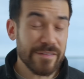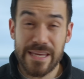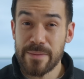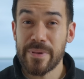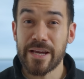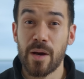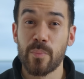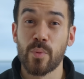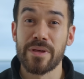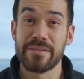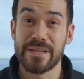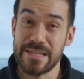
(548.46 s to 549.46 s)
keeping up
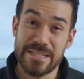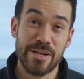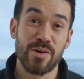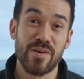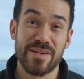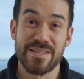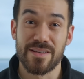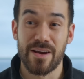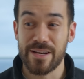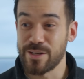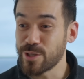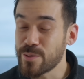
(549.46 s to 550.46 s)
with interior
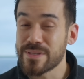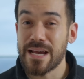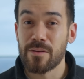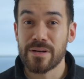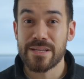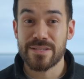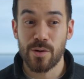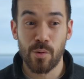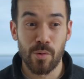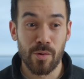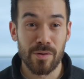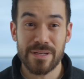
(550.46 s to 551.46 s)
design news outlets
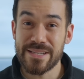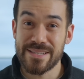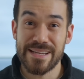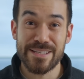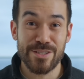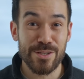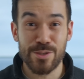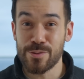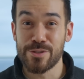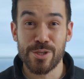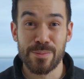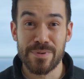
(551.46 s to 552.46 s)
or listening to
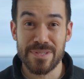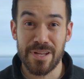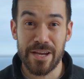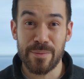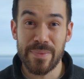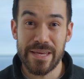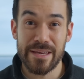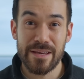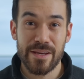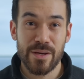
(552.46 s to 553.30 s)
YouTubers like me,